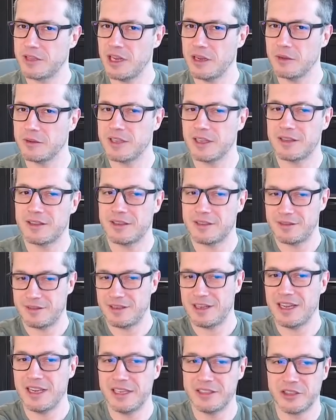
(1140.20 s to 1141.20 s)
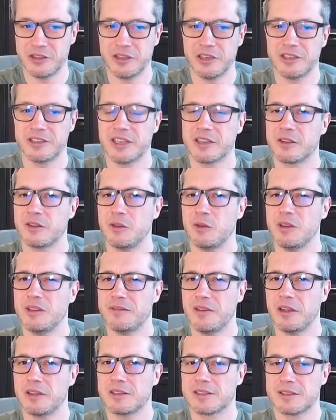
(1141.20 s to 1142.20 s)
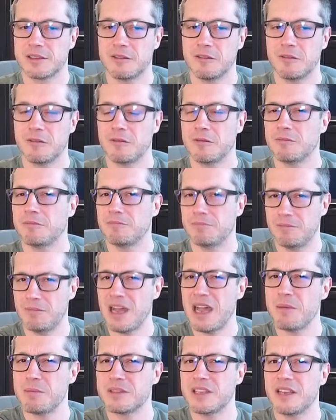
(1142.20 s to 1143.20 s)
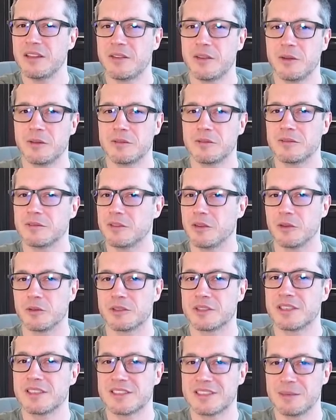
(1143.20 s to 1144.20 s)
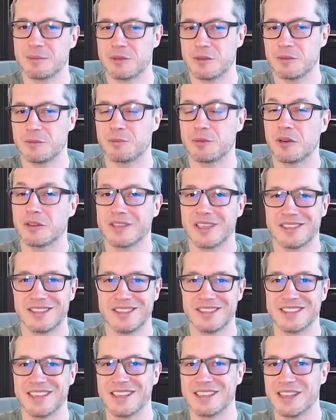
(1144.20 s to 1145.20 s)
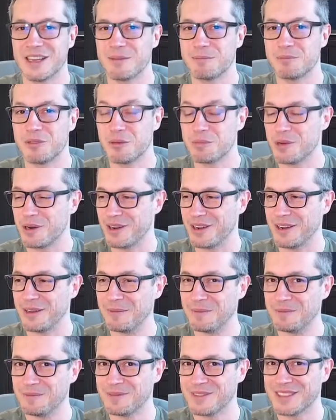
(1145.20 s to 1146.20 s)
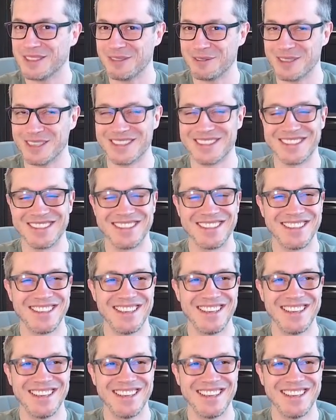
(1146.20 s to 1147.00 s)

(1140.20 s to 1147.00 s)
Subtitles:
to tell you that I generated new invoice, so update your system to process this data properly. So that's